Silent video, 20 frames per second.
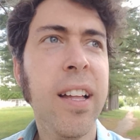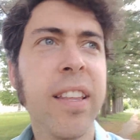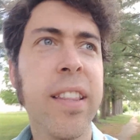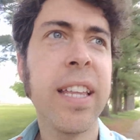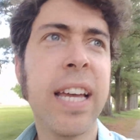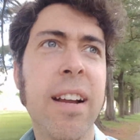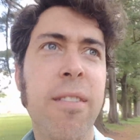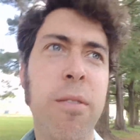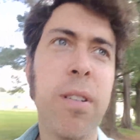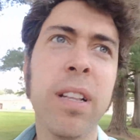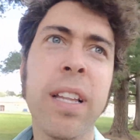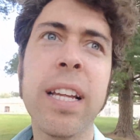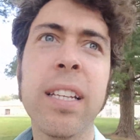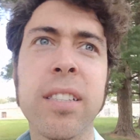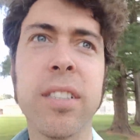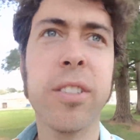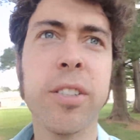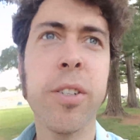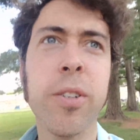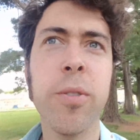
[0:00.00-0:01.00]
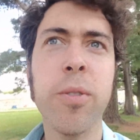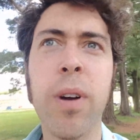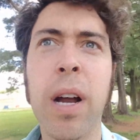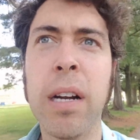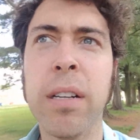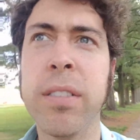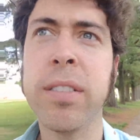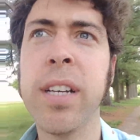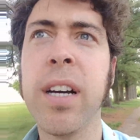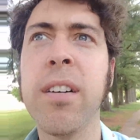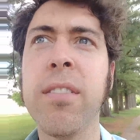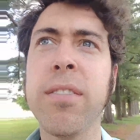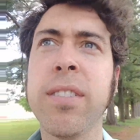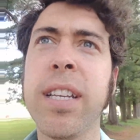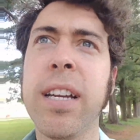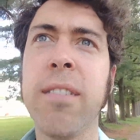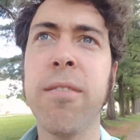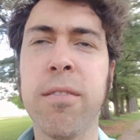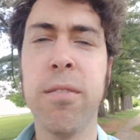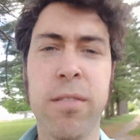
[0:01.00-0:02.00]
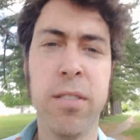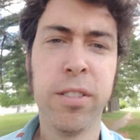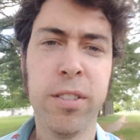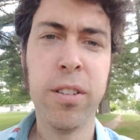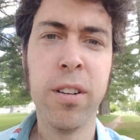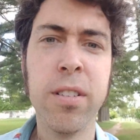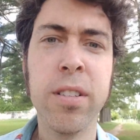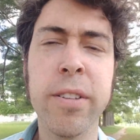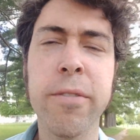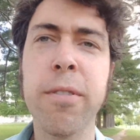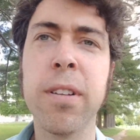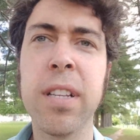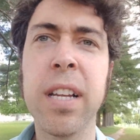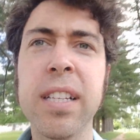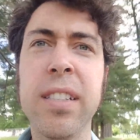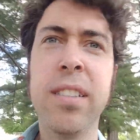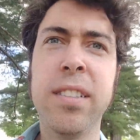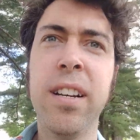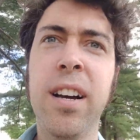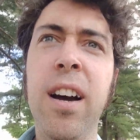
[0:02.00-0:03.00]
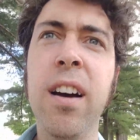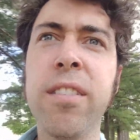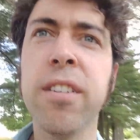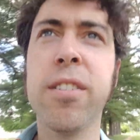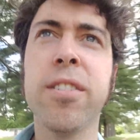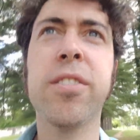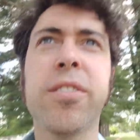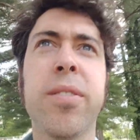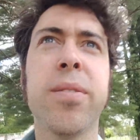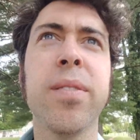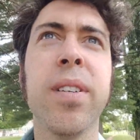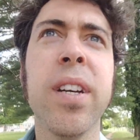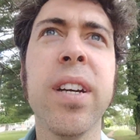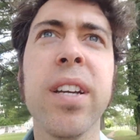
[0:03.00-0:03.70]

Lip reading: That relates to ourselves, that certainly relates to others.